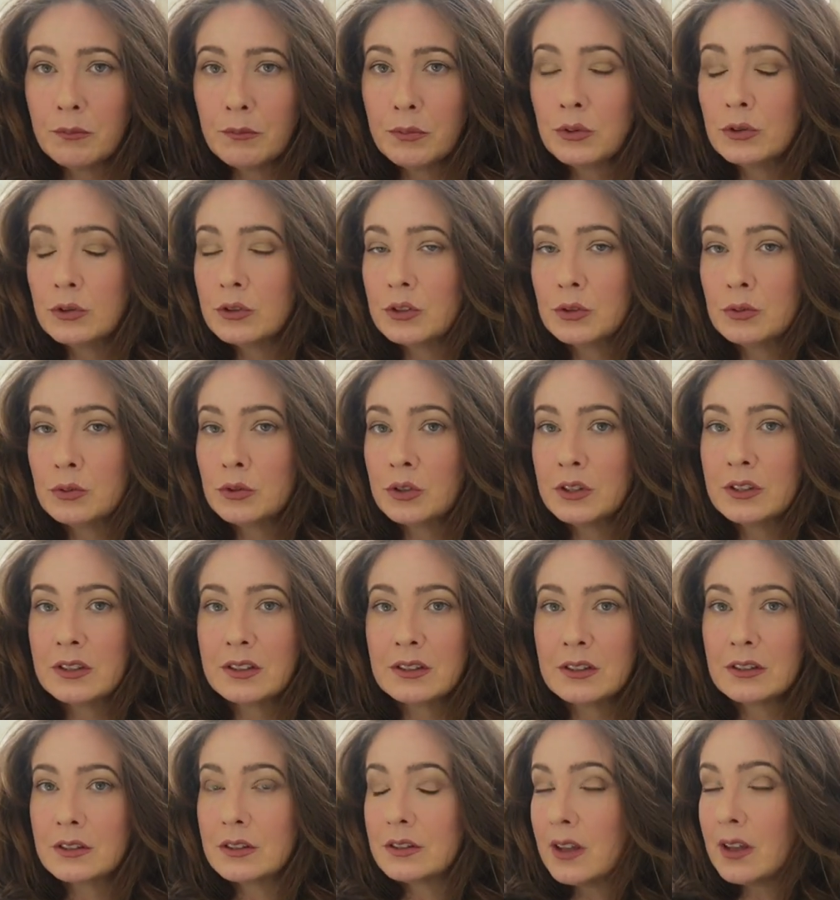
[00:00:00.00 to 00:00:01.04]
put
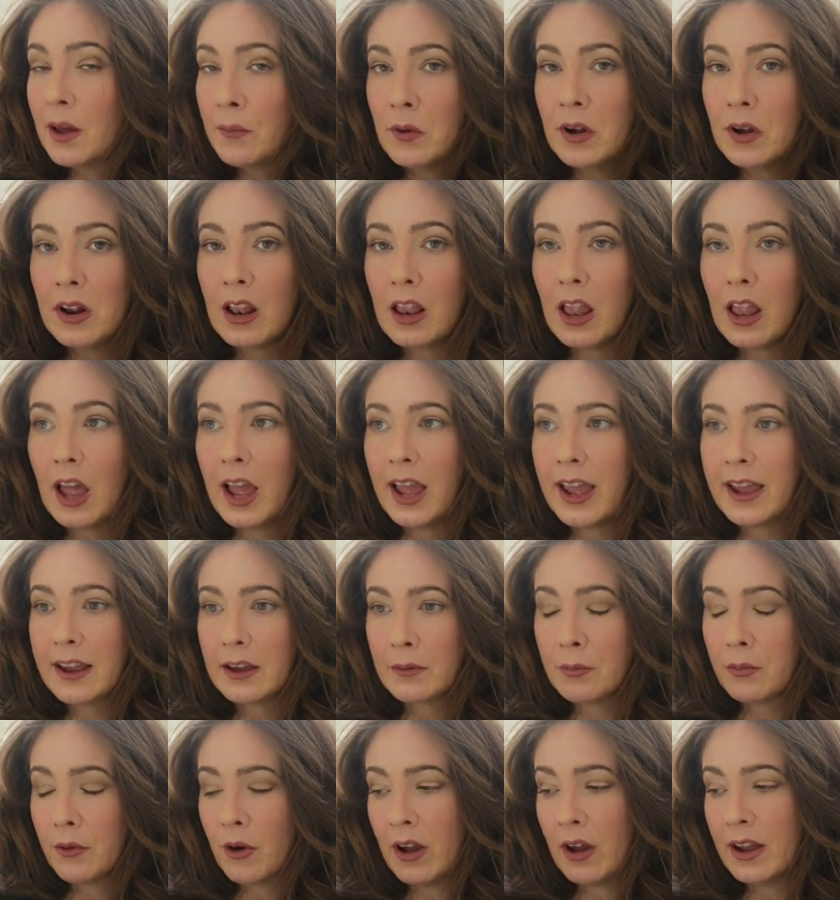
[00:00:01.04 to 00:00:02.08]
towards someone
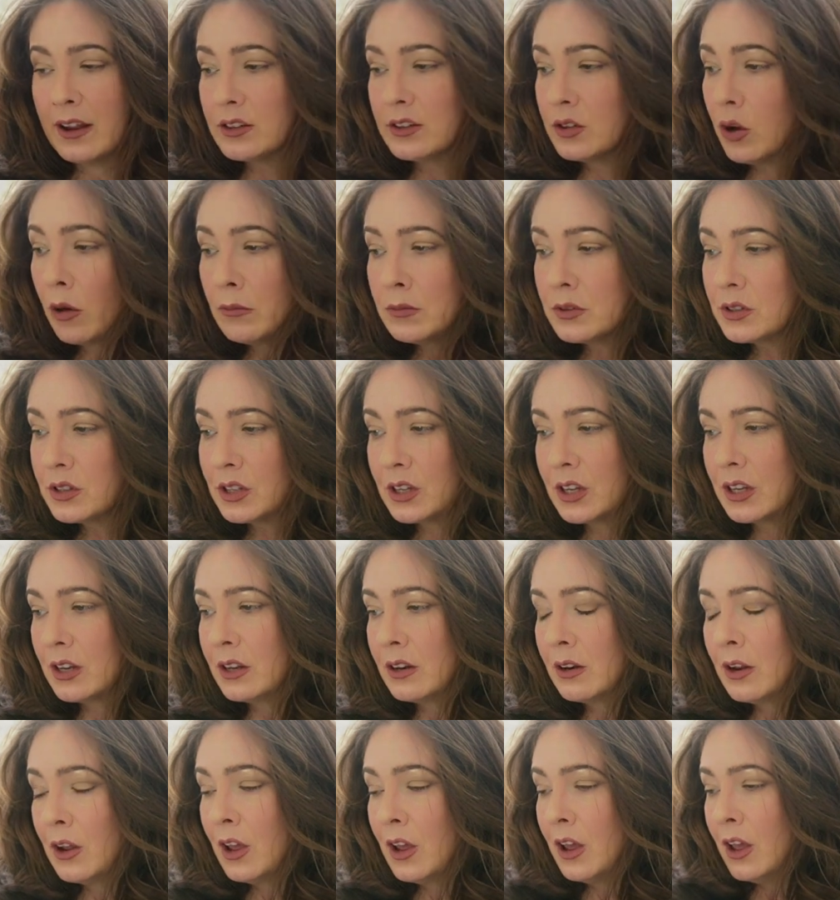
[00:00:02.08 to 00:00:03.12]
like Brian
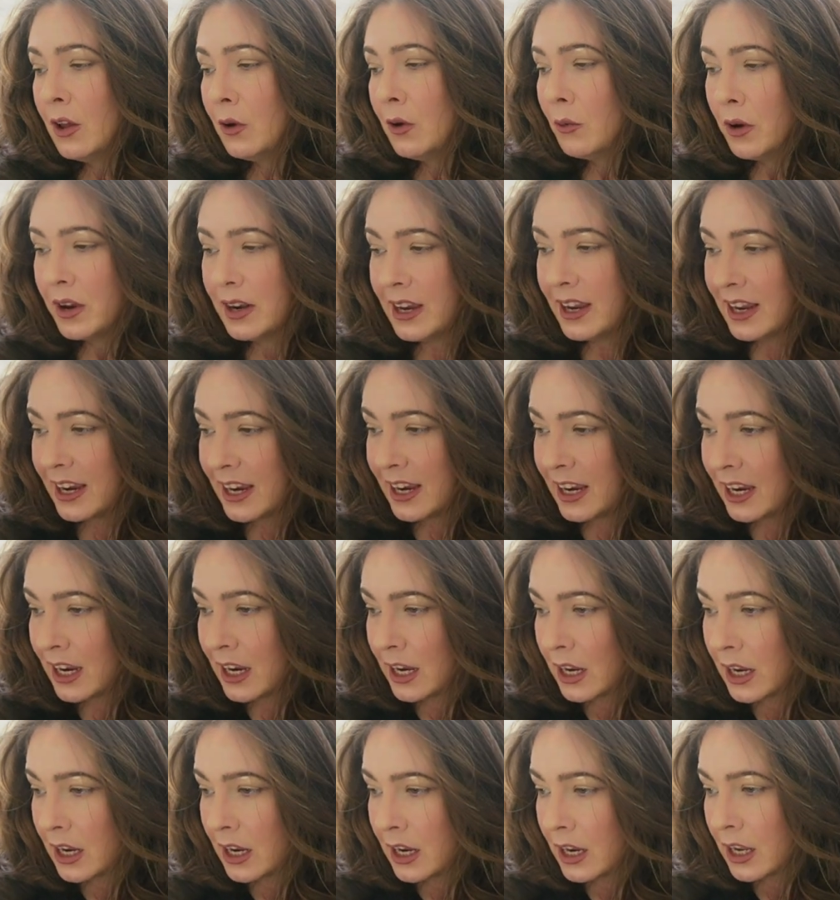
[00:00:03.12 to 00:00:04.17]
Thompson when
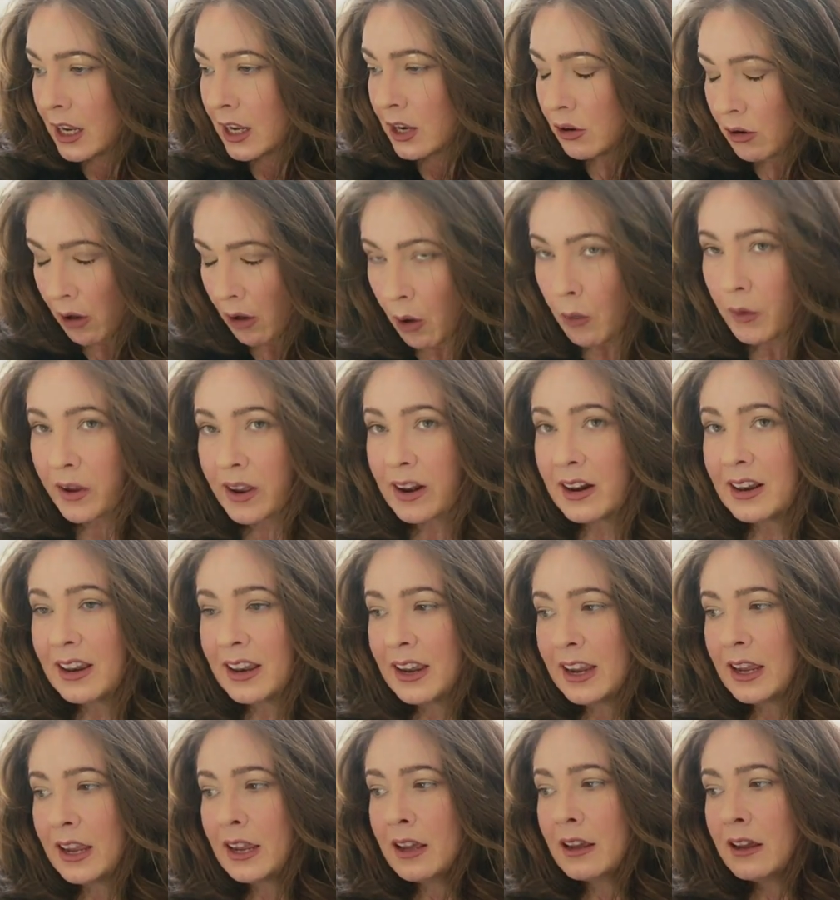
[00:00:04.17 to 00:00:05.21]
he
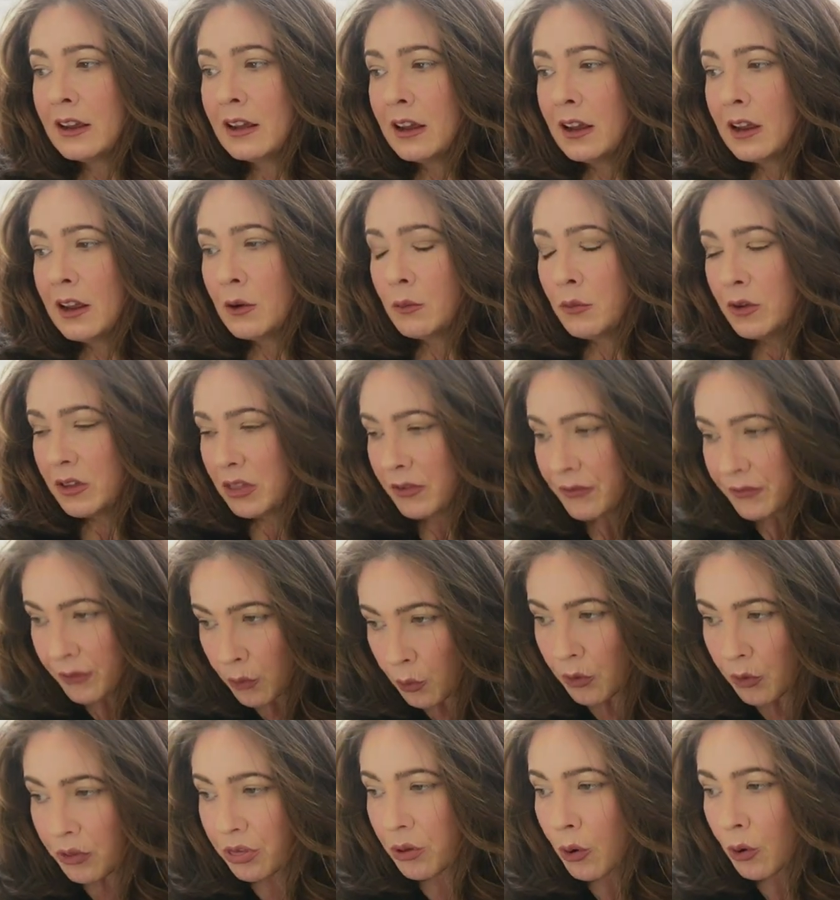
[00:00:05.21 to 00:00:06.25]
knowingly, with
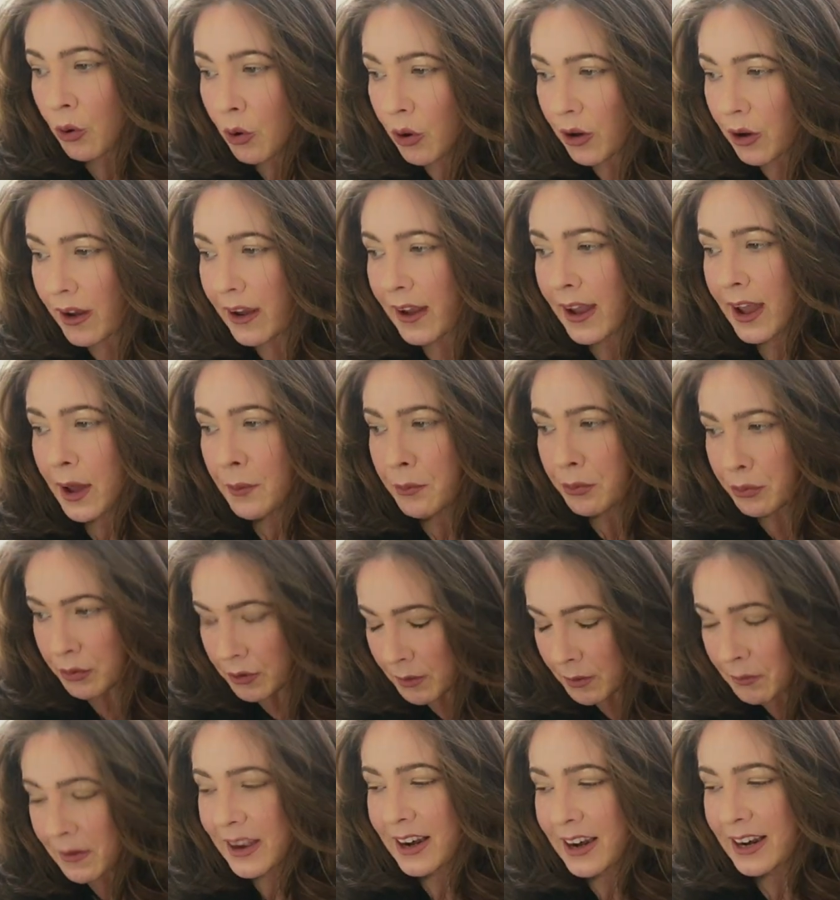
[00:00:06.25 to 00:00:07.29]
forethought and
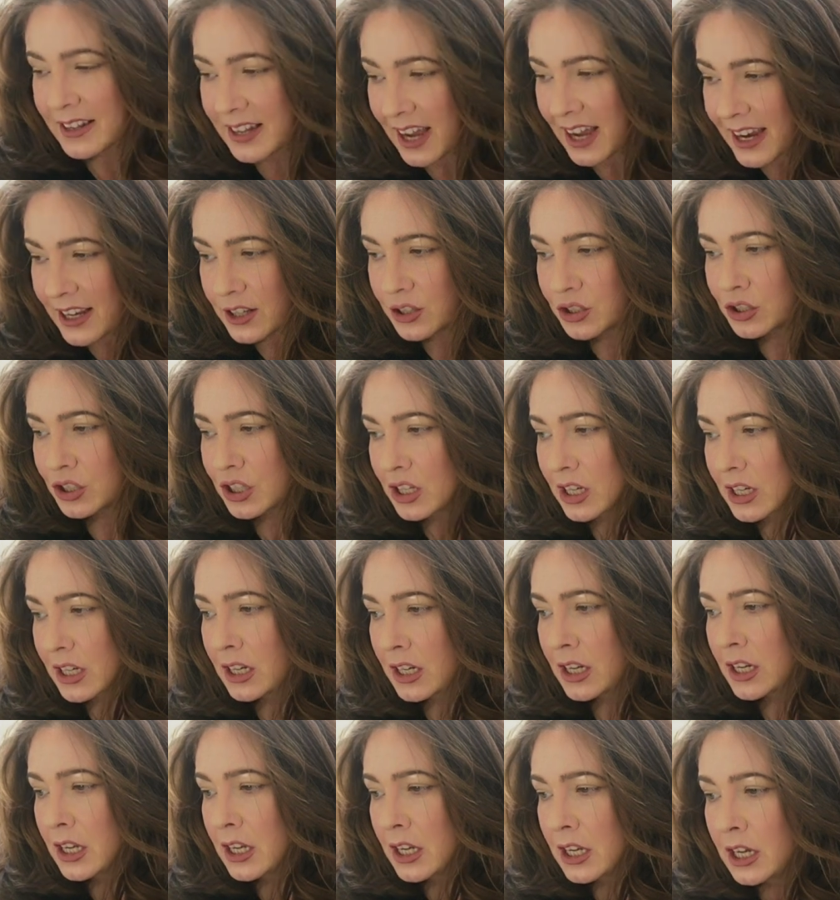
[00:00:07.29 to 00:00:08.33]
premeditation,